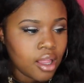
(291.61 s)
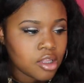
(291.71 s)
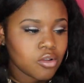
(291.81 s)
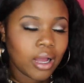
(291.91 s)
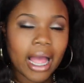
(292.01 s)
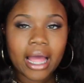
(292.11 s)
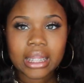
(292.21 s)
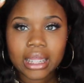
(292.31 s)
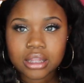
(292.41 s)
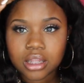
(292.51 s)
So I
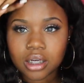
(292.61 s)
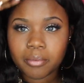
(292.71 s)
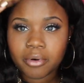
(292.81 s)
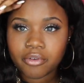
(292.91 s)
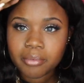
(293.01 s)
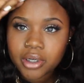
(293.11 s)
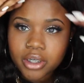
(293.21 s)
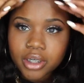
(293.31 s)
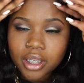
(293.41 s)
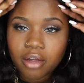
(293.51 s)
had like the
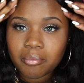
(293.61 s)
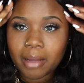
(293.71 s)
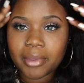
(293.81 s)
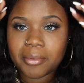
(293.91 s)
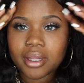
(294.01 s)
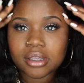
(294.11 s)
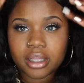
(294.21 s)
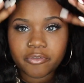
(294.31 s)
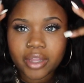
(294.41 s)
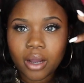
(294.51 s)
perimeter of my baby hairs
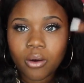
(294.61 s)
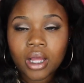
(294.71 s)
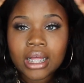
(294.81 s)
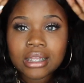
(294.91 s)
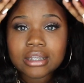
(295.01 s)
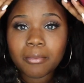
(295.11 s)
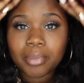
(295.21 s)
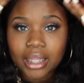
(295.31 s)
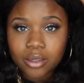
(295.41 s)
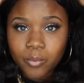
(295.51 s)
left out to
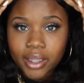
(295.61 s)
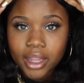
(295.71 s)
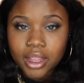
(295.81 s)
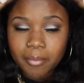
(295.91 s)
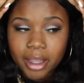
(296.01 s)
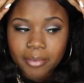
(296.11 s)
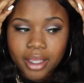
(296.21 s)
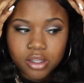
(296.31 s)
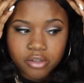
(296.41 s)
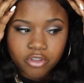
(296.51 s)
blend with the baby
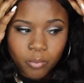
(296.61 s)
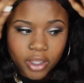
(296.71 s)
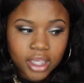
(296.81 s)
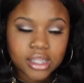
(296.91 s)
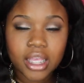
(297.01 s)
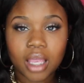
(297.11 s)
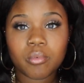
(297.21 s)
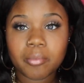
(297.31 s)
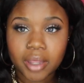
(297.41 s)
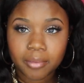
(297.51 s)
hairs of the wig, because it came
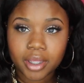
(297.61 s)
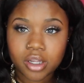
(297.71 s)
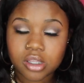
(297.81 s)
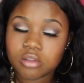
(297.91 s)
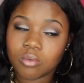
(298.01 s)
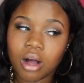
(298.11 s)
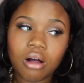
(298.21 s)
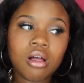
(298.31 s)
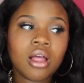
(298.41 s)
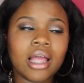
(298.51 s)
with baby hairs as well.